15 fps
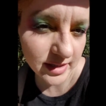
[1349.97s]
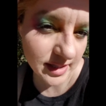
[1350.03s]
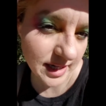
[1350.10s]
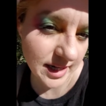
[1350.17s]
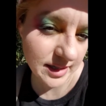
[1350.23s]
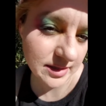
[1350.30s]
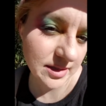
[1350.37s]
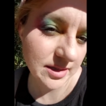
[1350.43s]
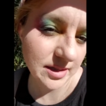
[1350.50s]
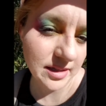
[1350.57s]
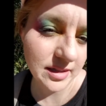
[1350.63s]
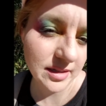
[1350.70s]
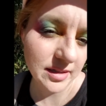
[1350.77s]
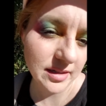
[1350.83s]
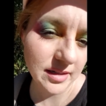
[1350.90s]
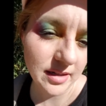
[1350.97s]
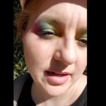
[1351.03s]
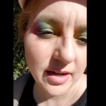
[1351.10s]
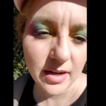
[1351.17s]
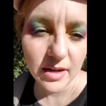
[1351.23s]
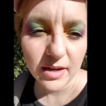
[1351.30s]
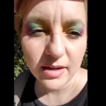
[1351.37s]
test in
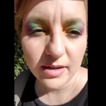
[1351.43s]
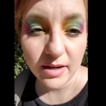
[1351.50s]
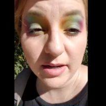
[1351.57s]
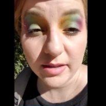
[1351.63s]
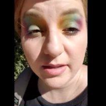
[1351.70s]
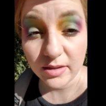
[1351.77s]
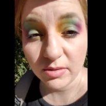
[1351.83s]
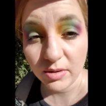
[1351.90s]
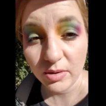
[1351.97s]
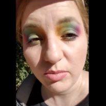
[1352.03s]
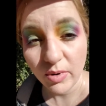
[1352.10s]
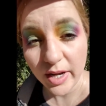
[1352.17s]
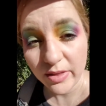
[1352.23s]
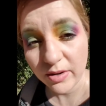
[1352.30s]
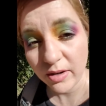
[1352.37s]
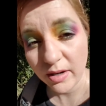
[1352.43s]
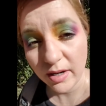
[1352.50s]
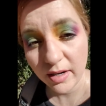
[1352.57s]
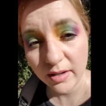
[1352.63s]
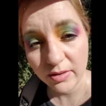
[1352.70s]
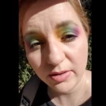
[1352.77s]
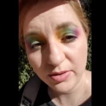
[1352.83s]
90-degree weather.
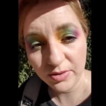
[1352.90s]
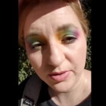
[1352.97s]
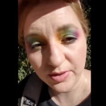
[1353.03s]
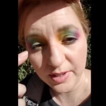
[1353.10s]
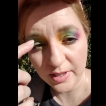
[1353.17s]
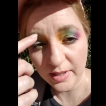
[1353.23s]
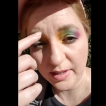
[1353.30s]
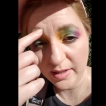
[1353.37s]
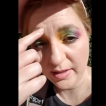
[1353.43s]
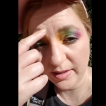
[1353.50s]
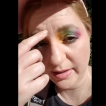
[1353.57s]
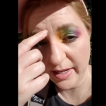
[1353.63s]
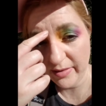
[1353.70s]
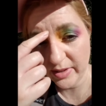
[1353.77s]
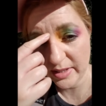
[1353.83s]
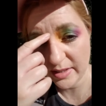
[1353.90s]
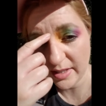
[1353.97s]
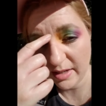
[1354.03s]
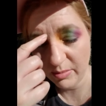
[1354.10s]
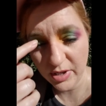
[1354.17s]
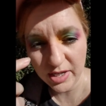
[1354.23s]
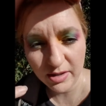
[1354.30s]
The
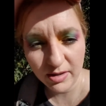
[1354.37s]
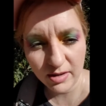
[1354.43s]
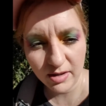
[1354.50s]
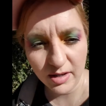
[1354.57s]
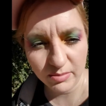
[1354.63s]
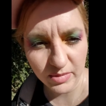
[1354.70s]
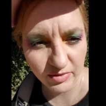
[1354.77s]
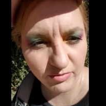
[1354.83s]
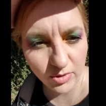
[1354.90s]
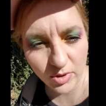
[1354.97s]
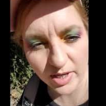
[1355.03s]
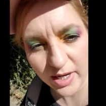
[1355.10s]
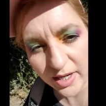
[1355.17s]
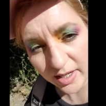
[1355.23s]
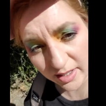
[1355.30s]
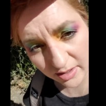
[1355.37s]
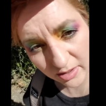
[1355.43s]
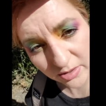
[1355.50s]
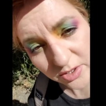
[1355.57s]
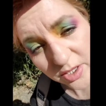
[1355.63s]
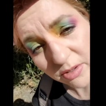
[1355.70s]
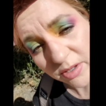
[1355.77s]
11s up here on my forehead
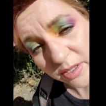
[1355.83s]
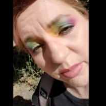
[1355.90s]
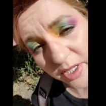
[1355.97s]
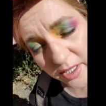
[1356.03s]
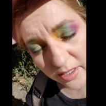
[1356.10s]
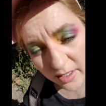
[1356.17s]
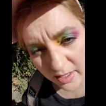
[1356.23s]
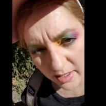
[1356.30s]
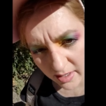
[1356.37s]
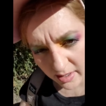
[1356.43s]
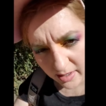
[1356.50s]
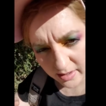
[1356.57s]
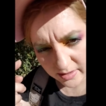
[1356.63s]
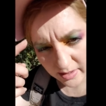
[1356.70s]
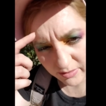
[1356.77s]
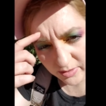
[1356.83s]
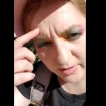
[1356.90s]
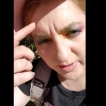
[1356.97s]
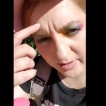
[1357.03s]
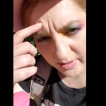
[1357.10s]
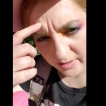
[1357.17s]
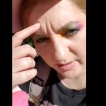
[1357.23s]
are showing a bit.
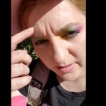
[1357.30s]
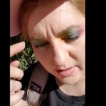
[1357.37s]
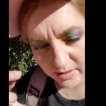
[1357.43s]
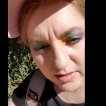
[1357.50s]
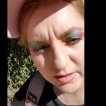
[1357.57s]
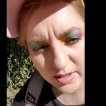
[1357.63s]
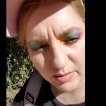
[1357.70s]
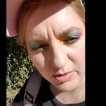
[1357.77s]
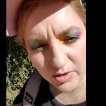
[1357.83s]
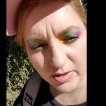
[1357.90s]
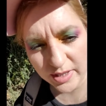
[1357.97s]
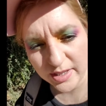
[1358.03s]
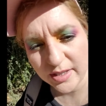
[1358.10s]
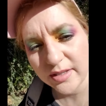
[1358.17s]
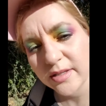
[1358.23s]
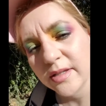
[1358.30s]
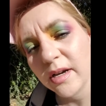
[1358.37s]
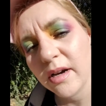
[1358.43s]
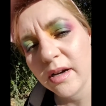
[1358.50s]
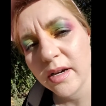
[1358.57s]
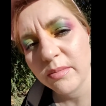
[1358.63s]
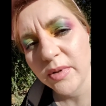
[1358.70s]
Definitely the deeper creases
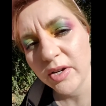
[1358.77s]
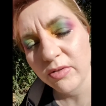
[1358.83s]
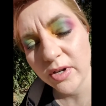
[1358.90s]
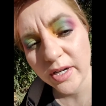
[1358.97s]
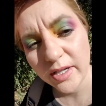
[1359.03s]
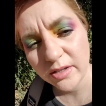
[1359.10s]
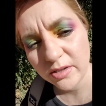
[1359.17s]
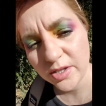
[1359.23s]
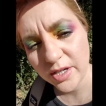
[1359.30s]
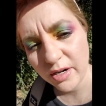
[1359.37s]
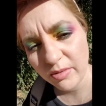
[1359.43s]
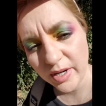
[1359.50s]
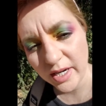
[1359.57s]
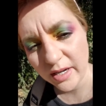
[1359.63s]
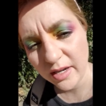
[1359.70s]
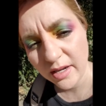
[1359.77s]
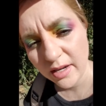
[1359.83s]
on my forehead are showing,